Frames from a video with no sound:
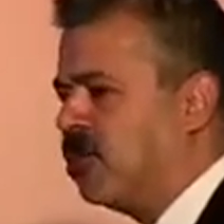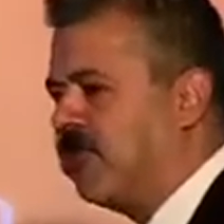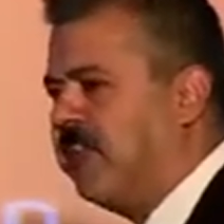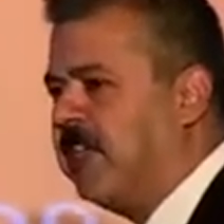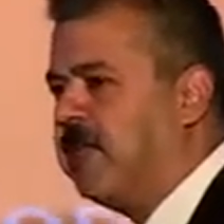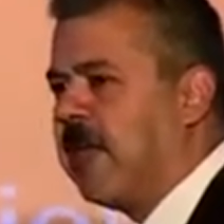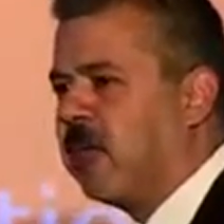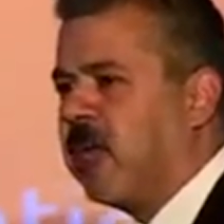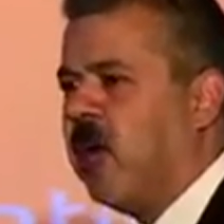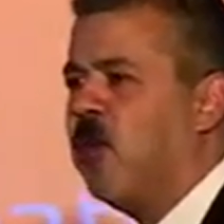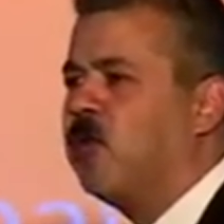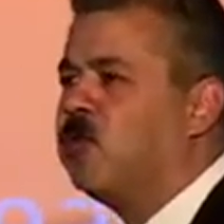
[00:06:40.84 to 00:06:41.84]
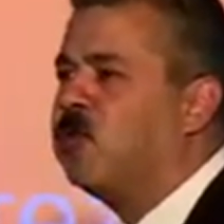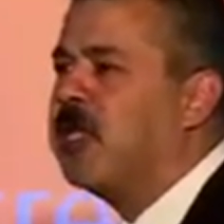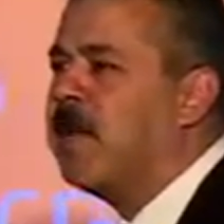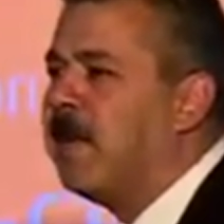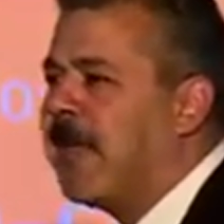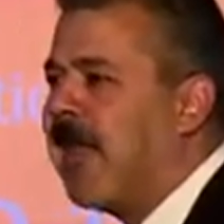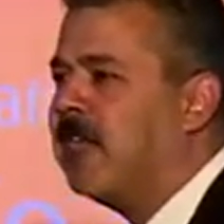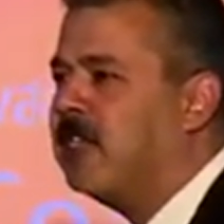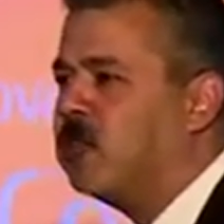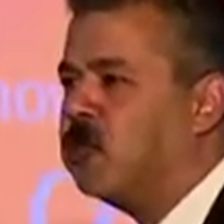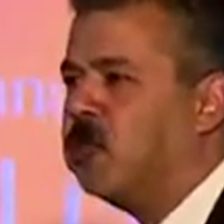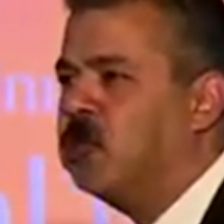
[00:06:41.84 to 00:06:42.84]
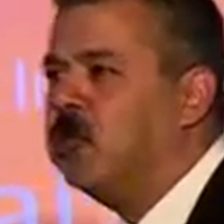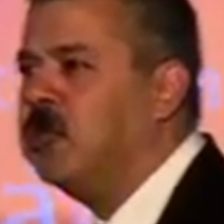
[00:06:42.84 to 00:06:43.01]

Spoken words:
feedback on how do they plan to